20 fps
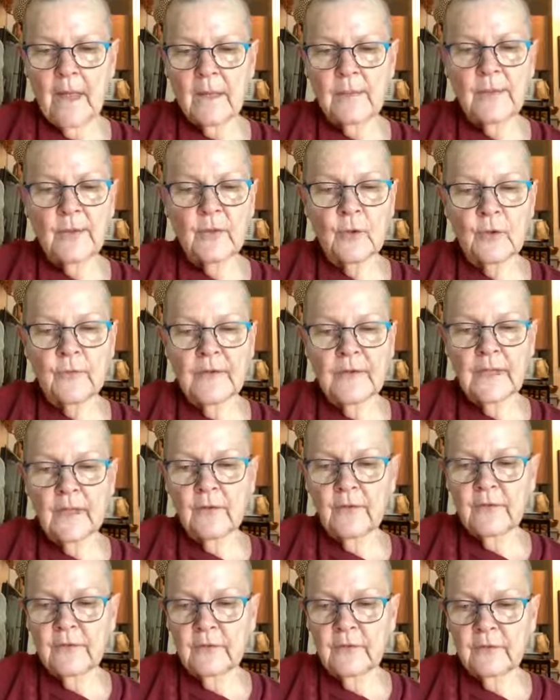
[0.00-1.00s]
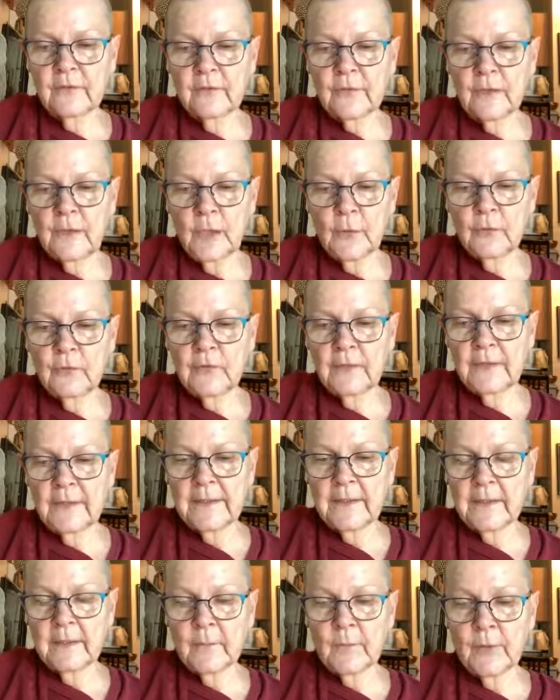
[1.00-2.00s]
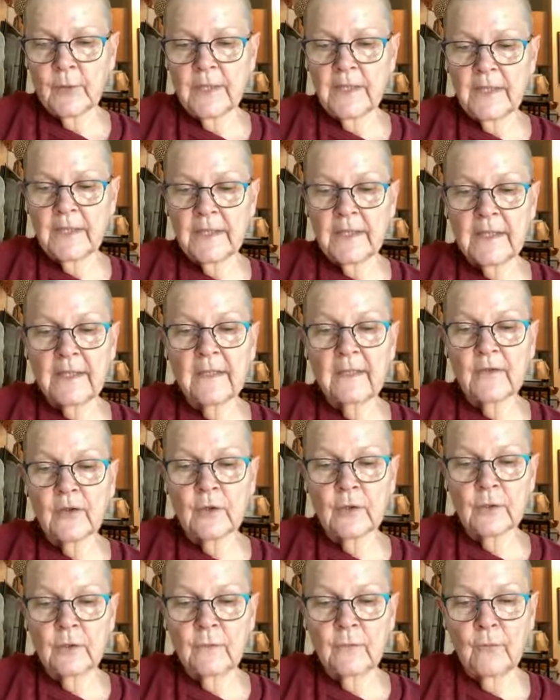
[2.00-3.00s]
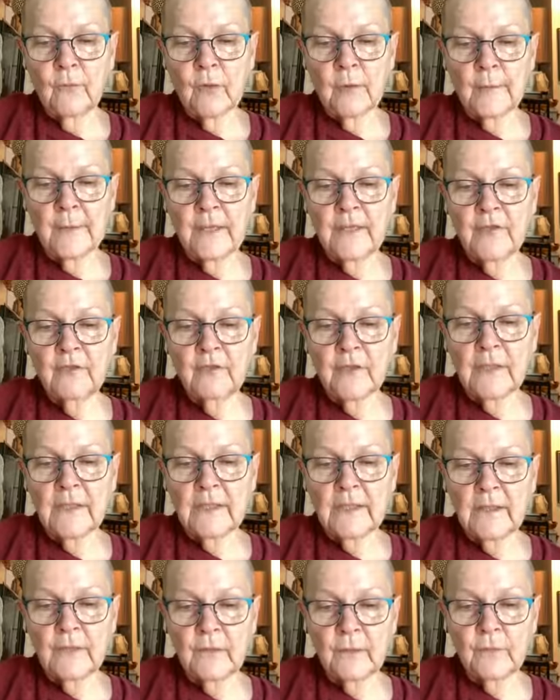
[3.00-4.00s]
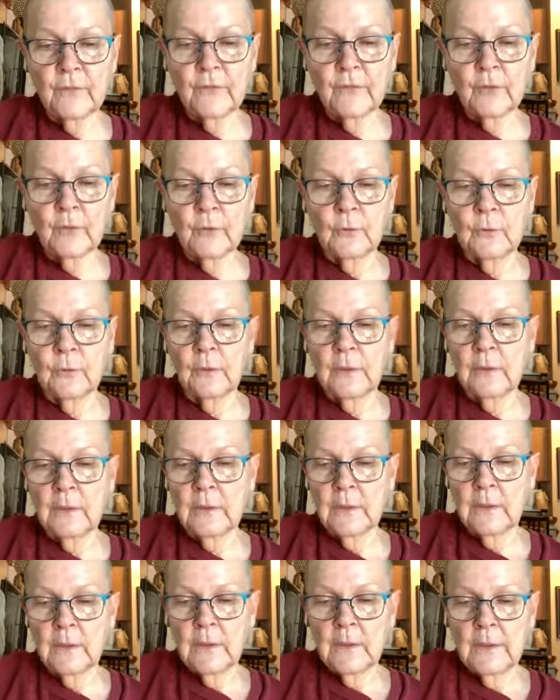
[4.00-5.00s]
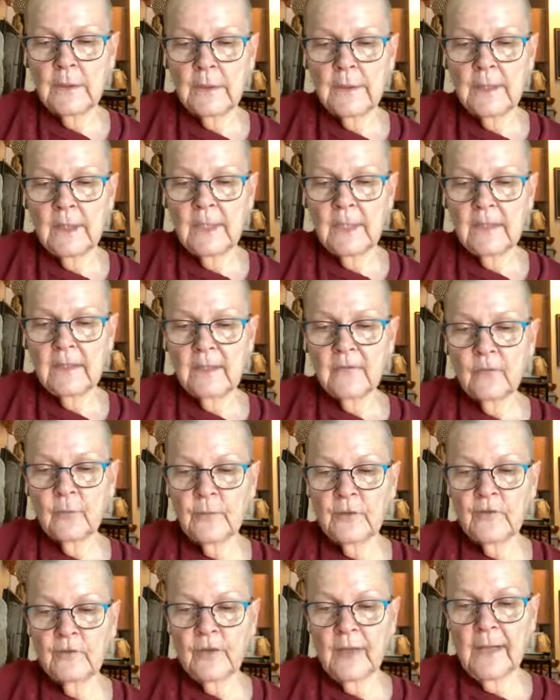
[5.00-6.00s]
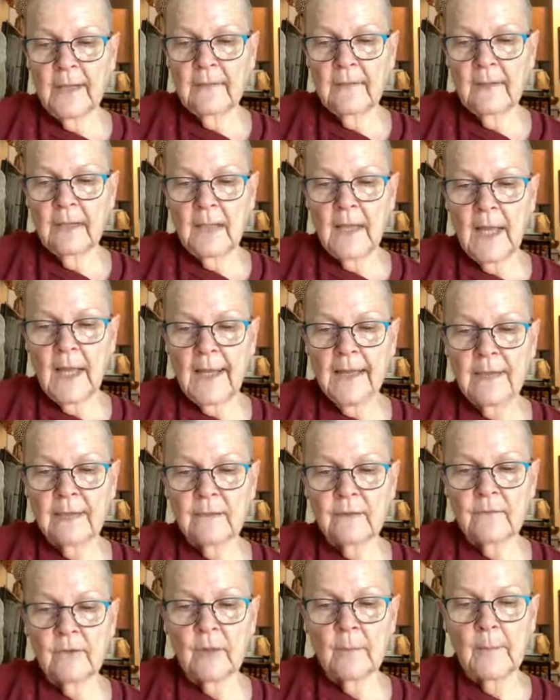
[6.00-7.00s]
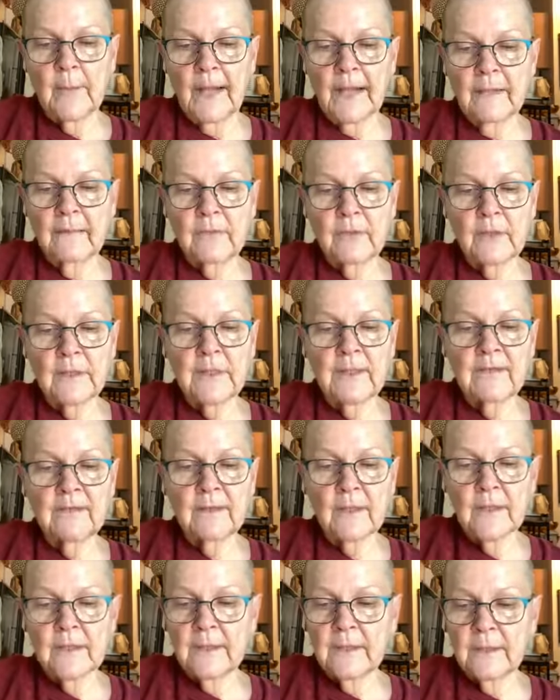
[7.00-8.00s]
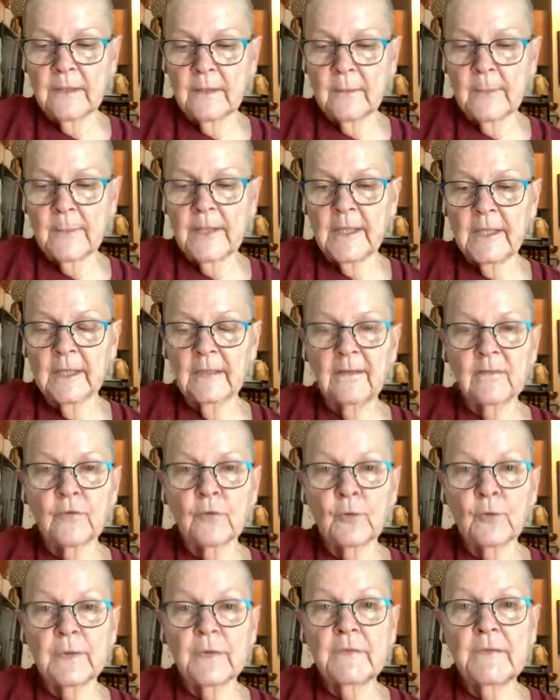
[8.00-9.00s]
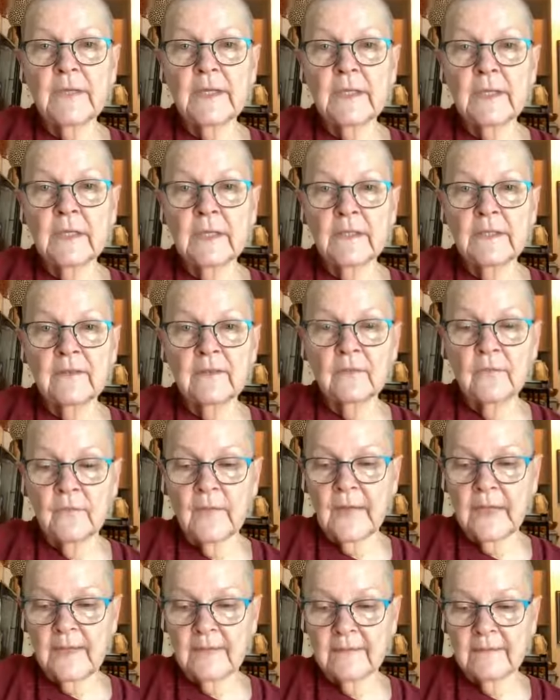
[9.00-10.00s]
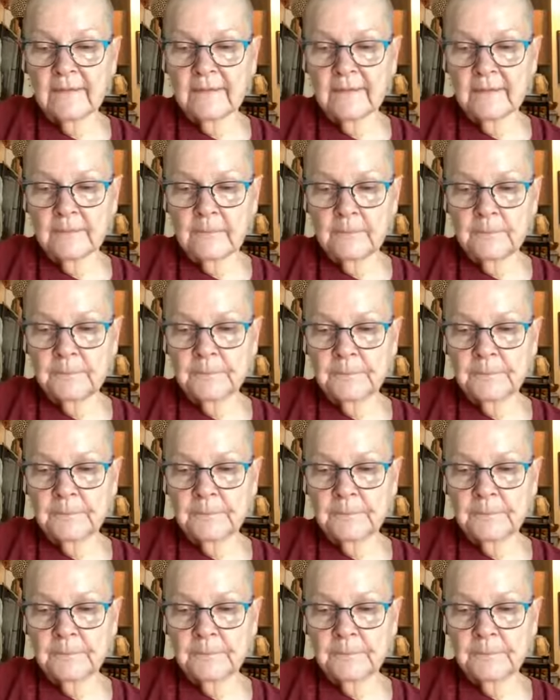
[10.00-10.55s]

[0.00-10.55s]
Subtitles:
Observing ourselves closely can bring an internal formation into view. And as we shine the light of our mindfulness on it, it begins to reveal its face.